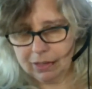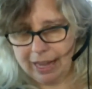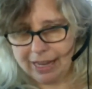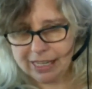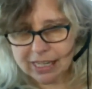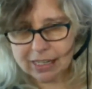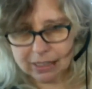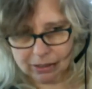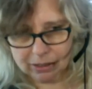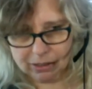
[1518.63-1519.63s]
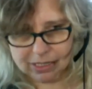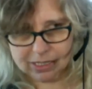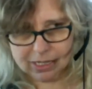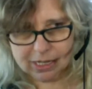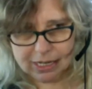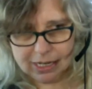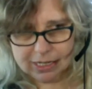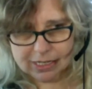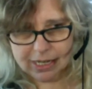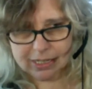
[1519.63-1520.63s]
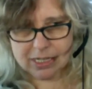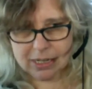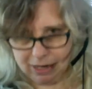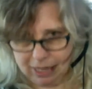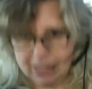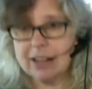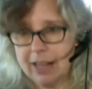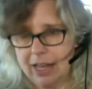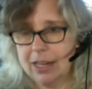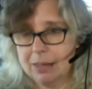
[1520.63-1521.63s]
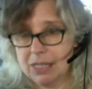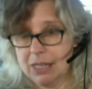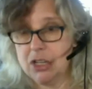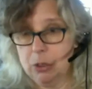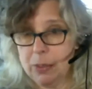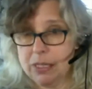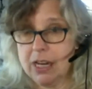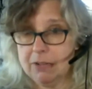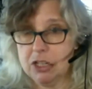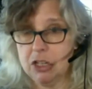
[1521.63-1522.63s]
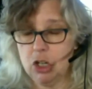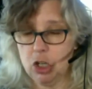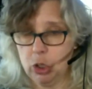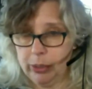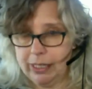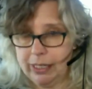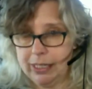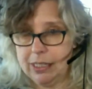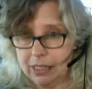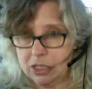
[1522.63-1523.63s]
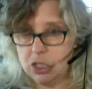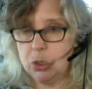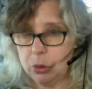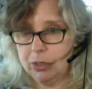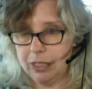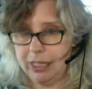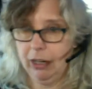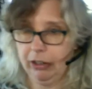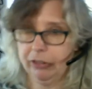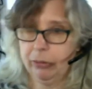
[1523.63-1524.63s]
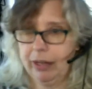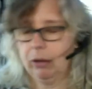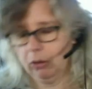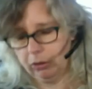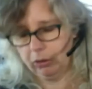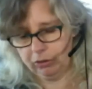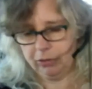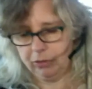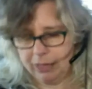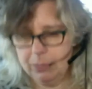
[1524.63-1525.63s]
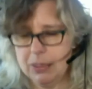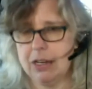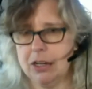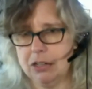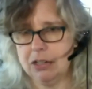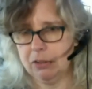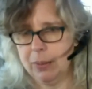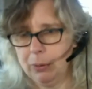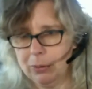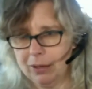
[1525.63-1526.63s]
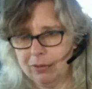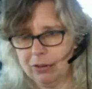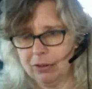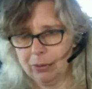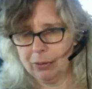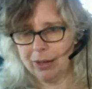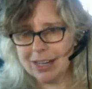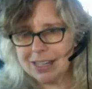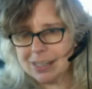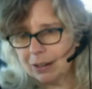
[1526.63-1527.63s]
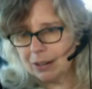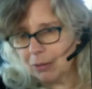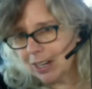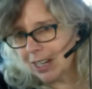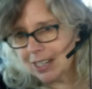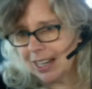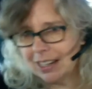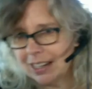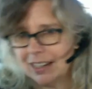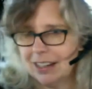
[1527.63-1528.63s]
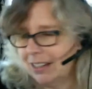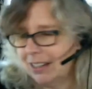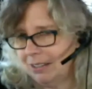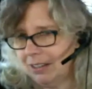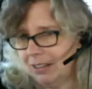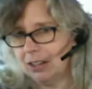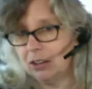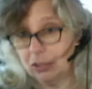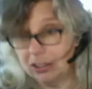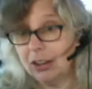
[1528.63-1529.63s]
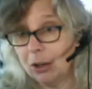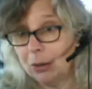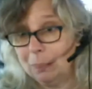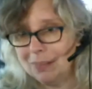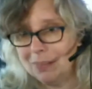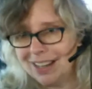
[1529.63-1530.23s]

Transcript: asset there is it's not that massage therapists have to go and do knee arthritis or do knee massages for people who have arthritis, but if we can get a gig in a nursing home